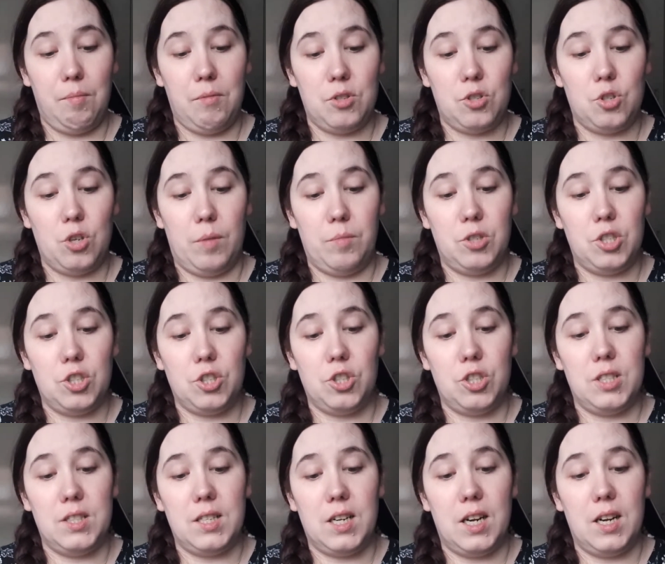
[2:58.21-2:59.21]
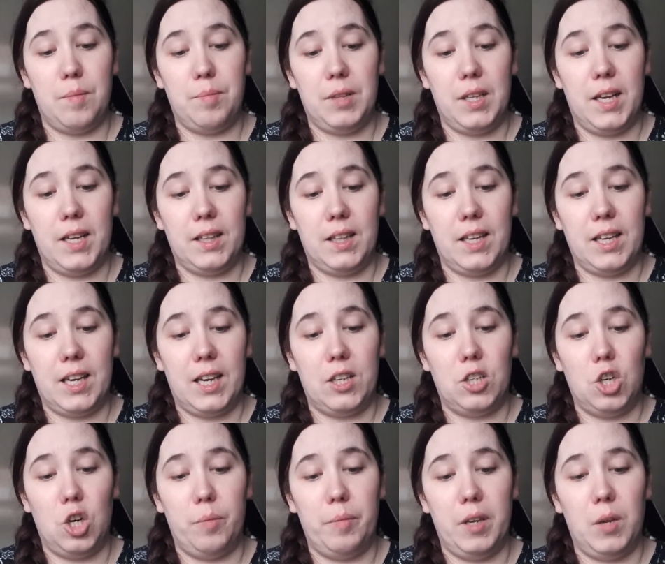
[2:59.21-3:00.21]
So I'm just going to start applying like I
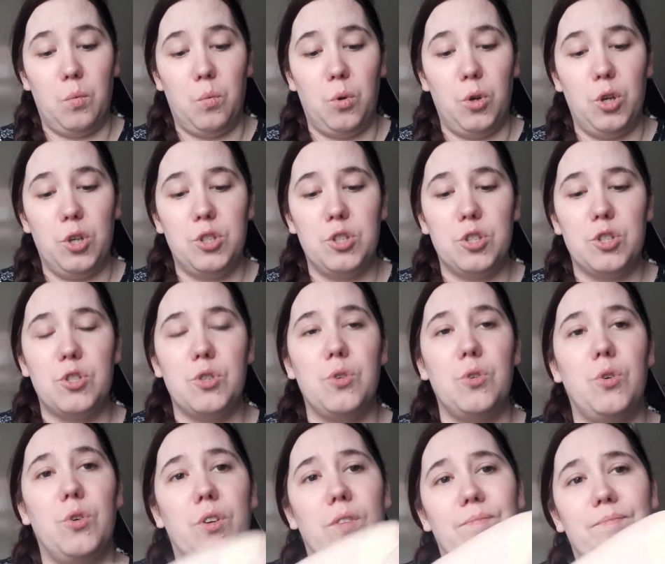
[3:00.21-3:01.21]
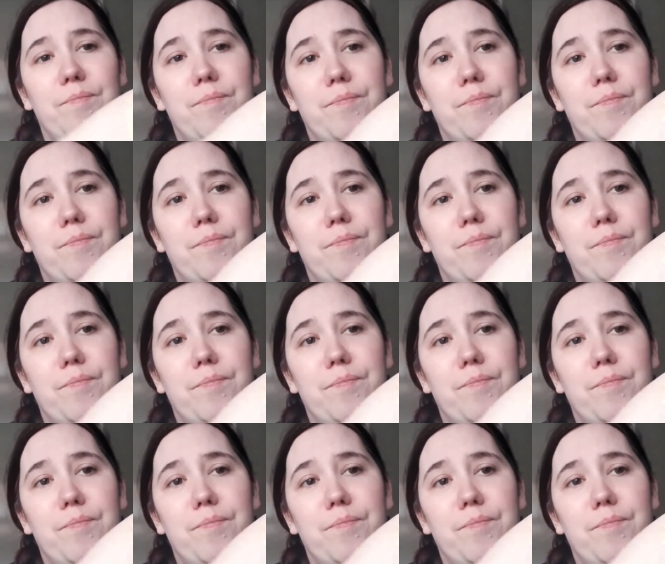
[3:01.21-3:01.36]
normally would. So